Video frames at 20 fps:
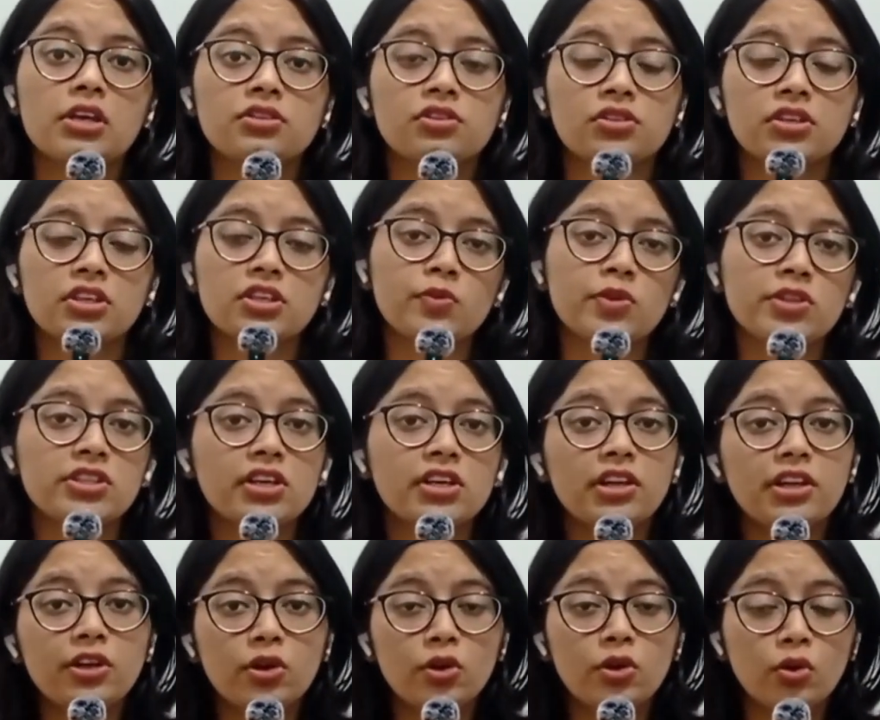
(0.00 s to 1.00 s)
So there's
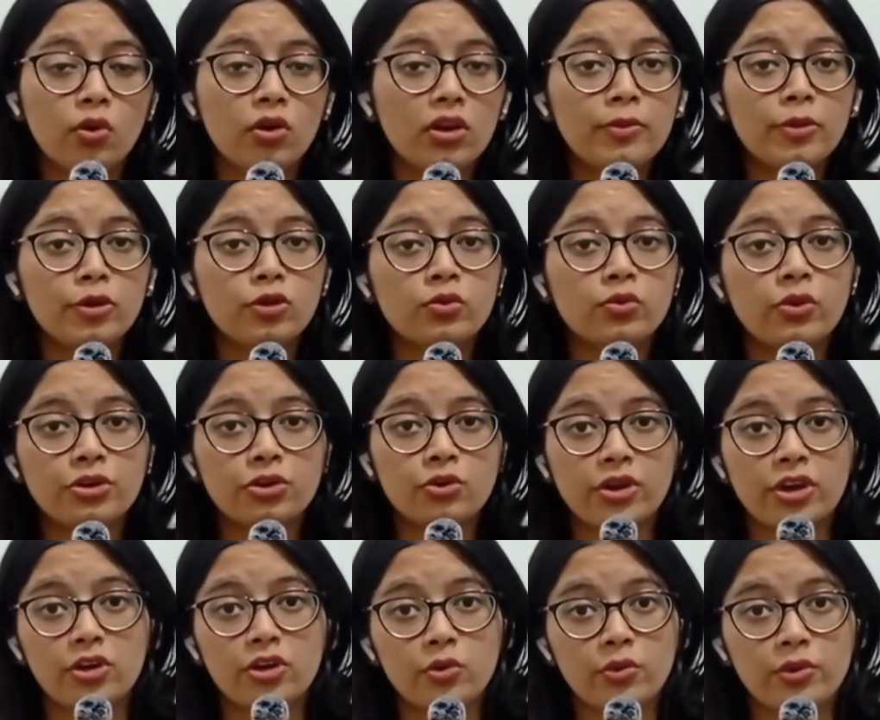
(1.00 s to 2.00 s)
basically no limit to what you
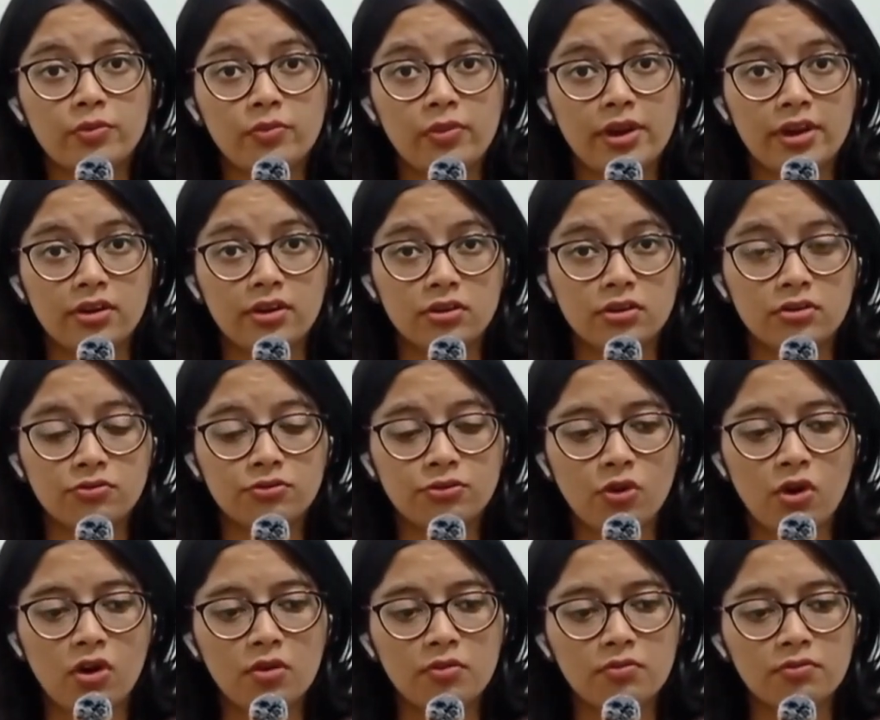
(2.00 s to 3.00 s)
can do in Blender,
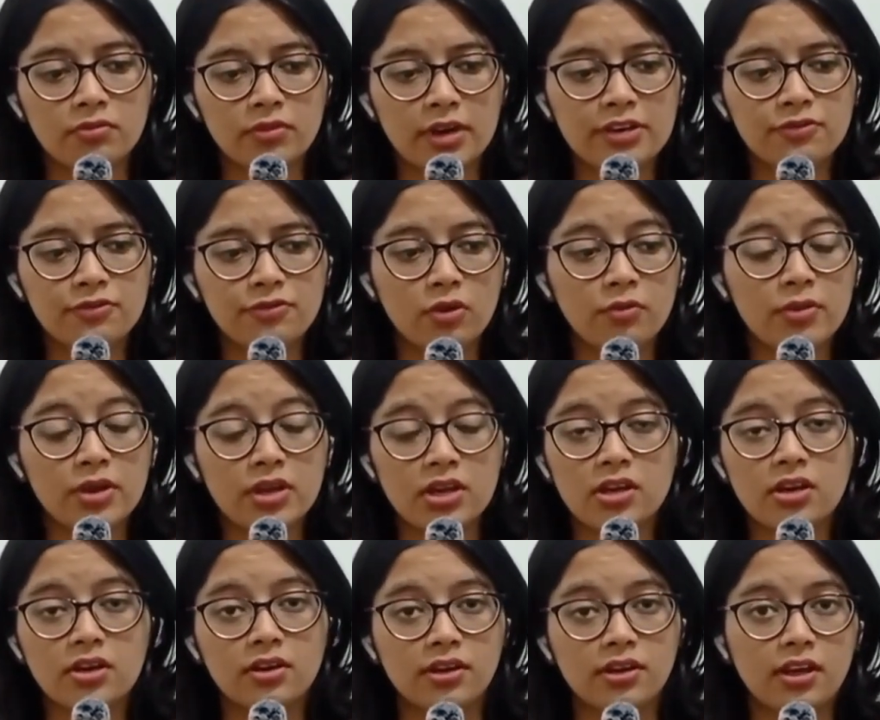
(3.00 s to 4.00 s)
from
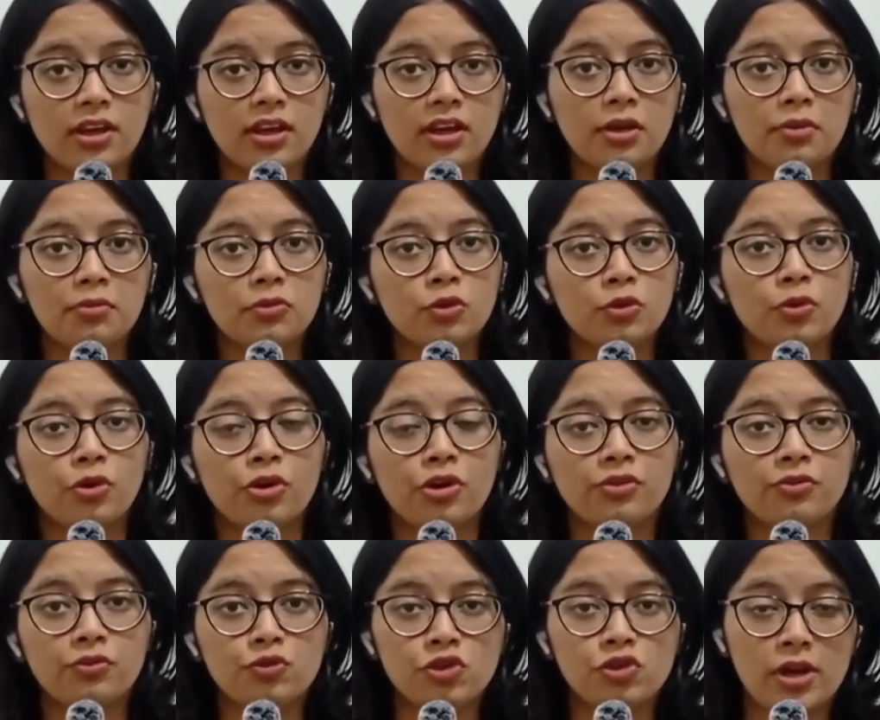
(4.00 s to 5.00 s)
making a game to
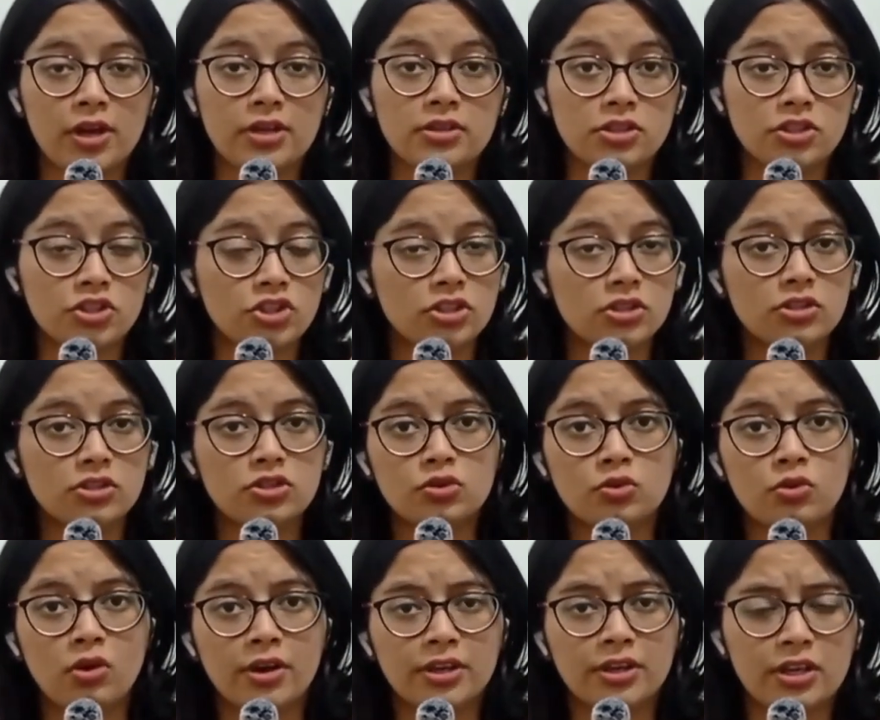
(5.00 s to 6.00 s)
product visualizations
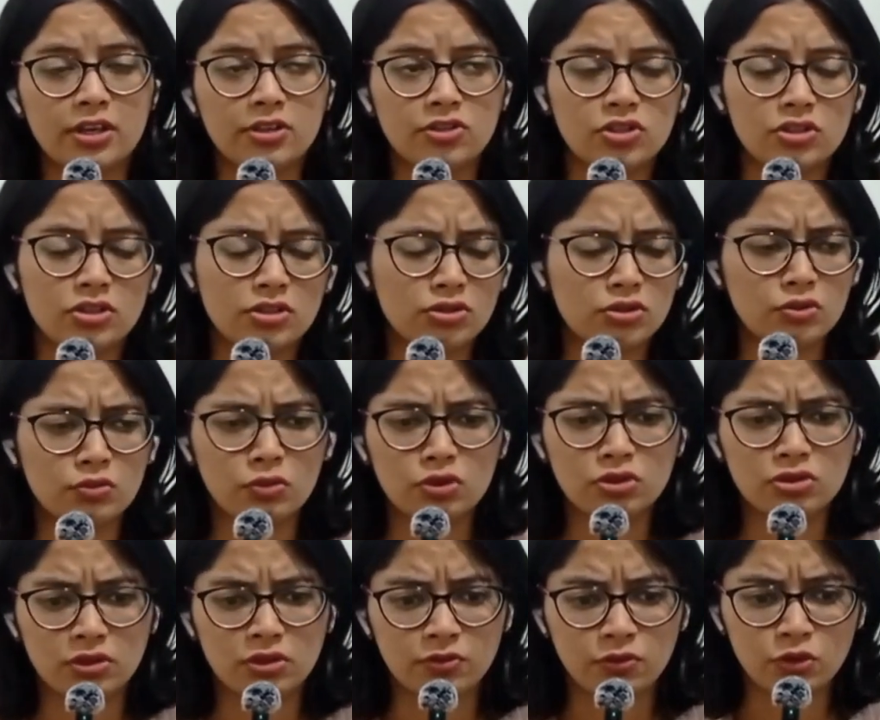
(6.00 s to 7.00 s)
to architecture to
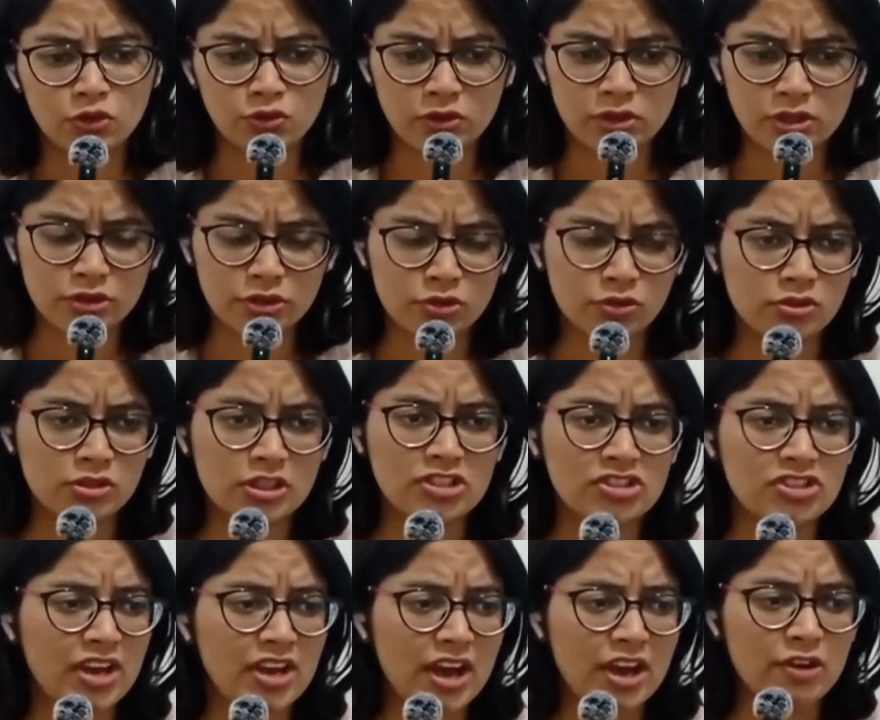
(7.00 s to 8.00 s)
music visuals to
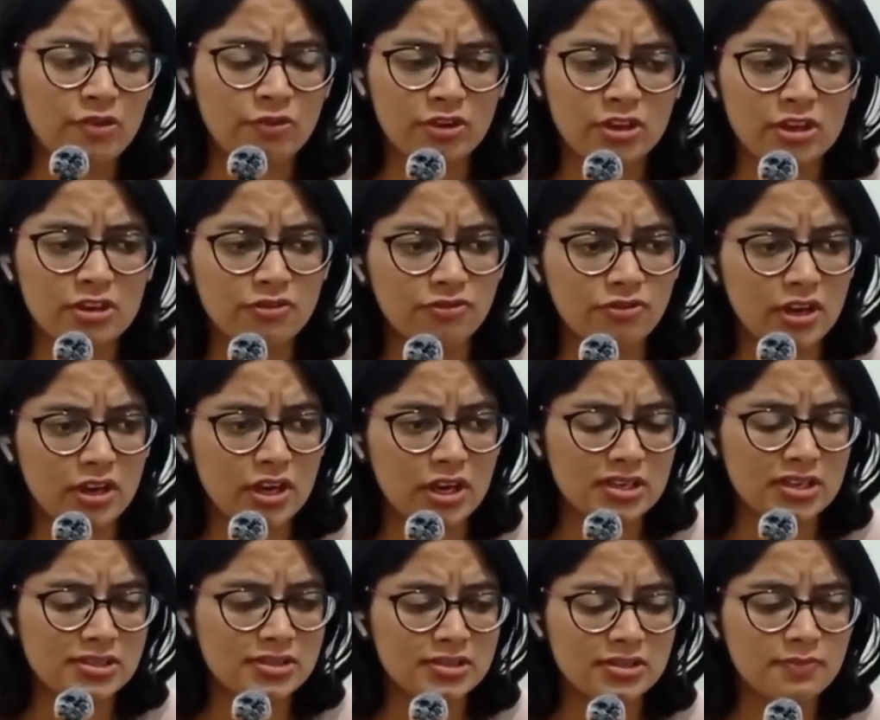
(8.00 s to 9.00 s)
CGI,
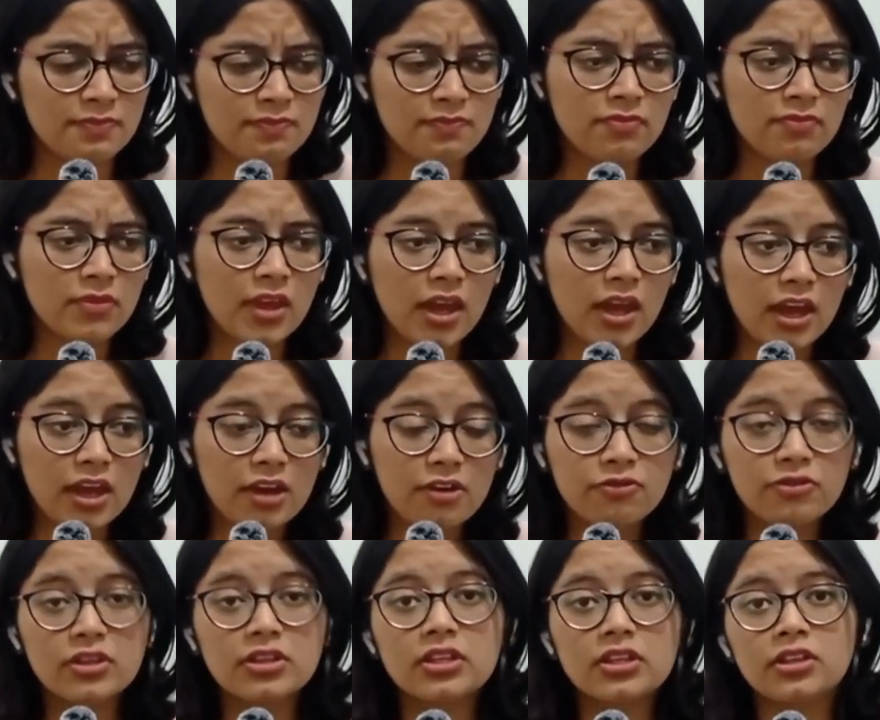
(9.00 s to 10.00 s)
VFX,
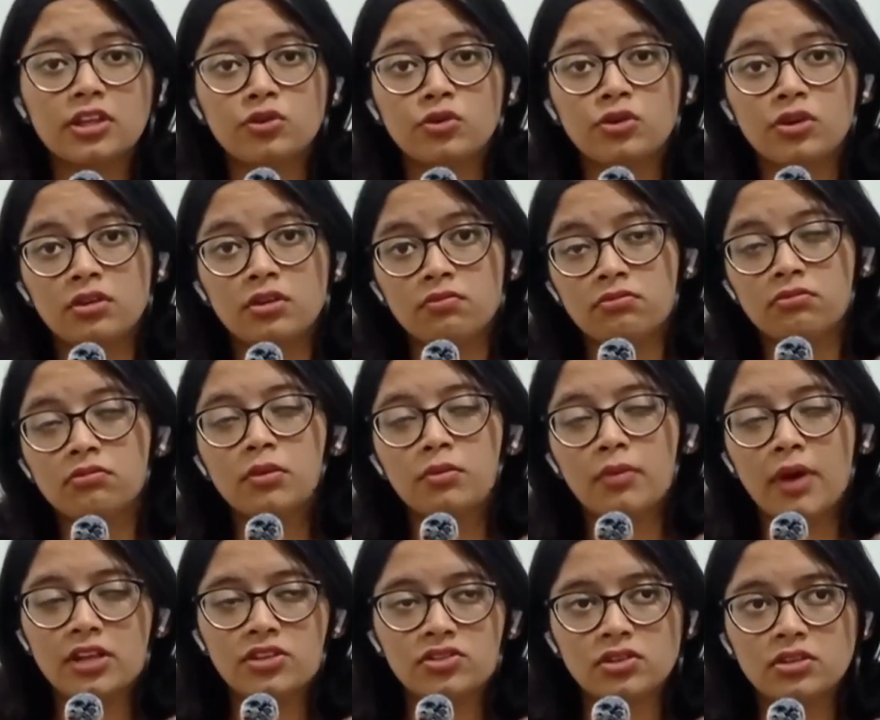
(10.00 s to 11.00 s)
everything that you can
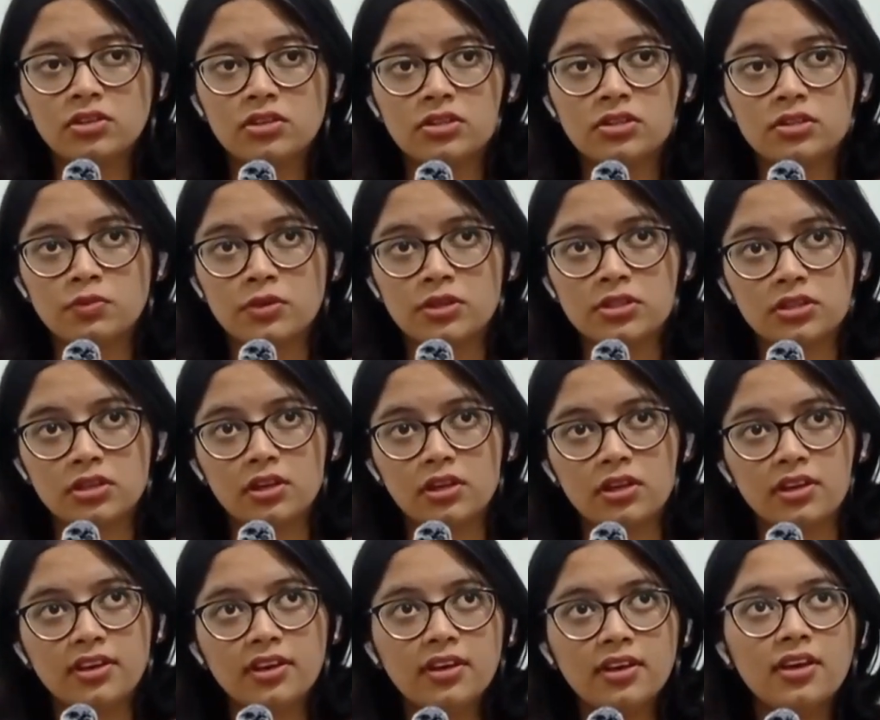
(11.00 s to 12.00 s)
imagine is
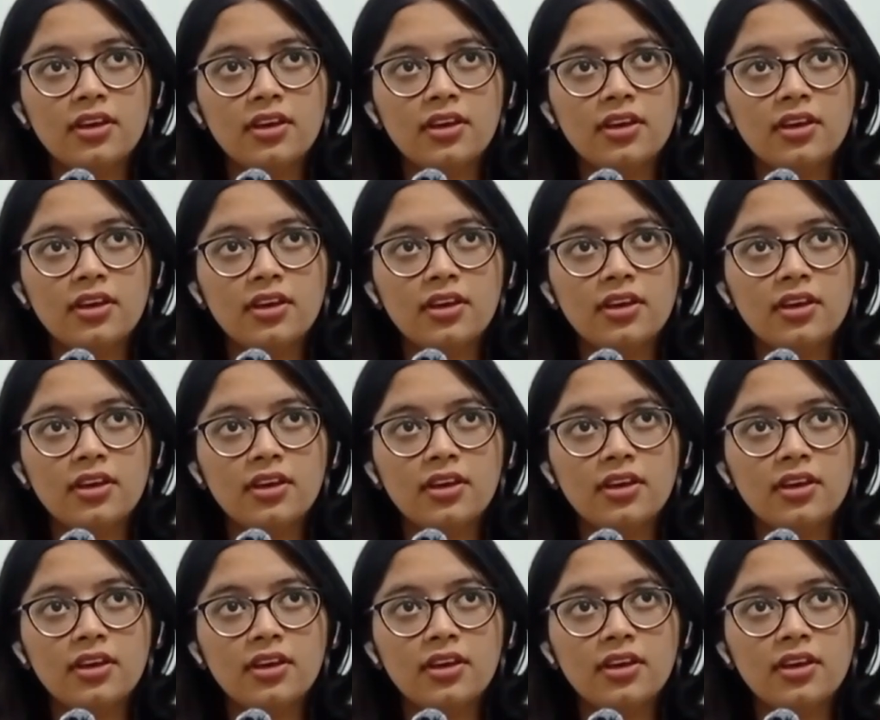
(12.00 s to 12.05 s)
basically,